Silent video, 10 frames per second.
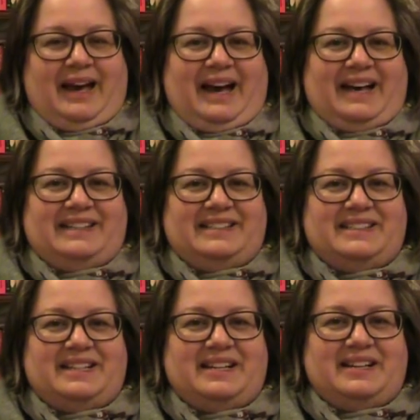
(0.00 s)

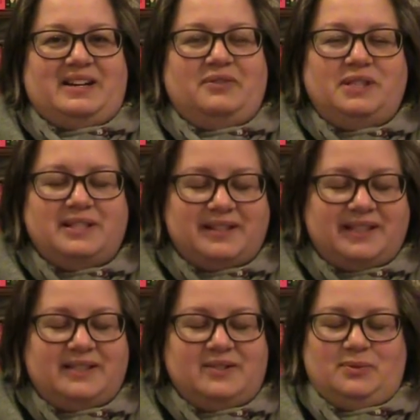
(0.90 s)
And cover
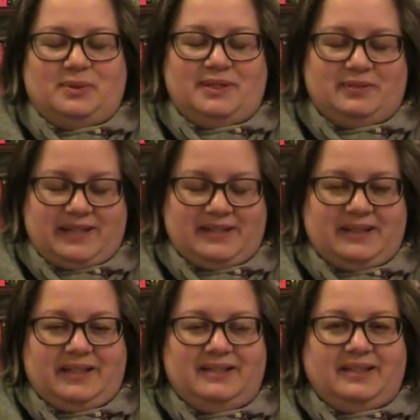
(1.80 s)
design is always
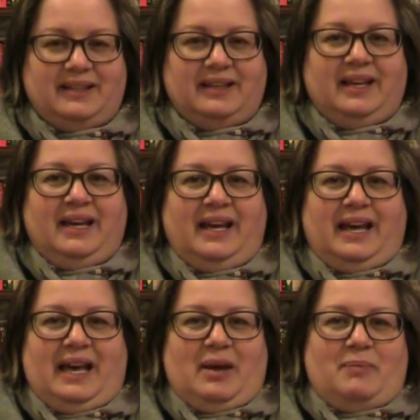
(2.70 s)
fascinating
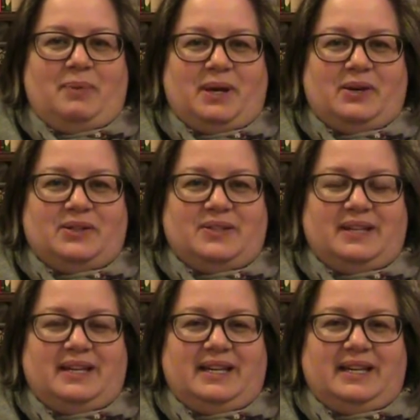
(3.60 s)

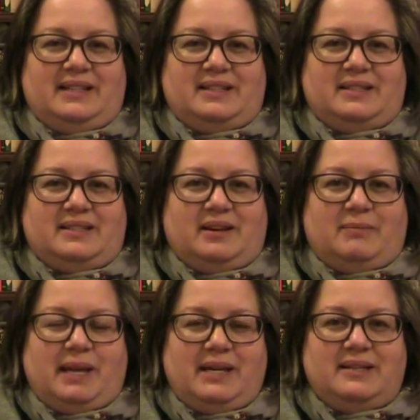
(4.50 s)
because it's
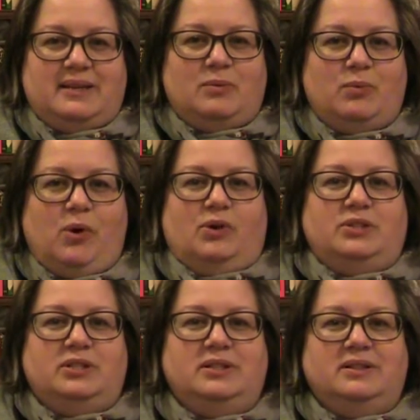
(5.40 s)
amazing
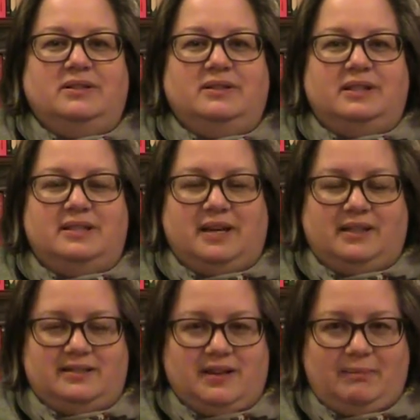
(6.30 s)
what the
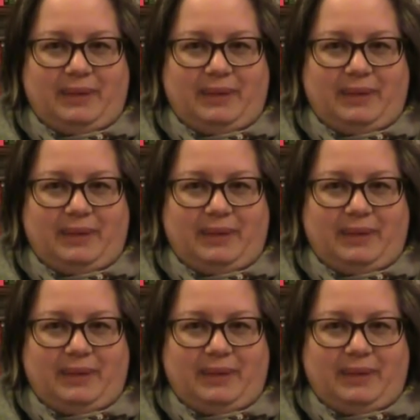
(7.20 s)
designers come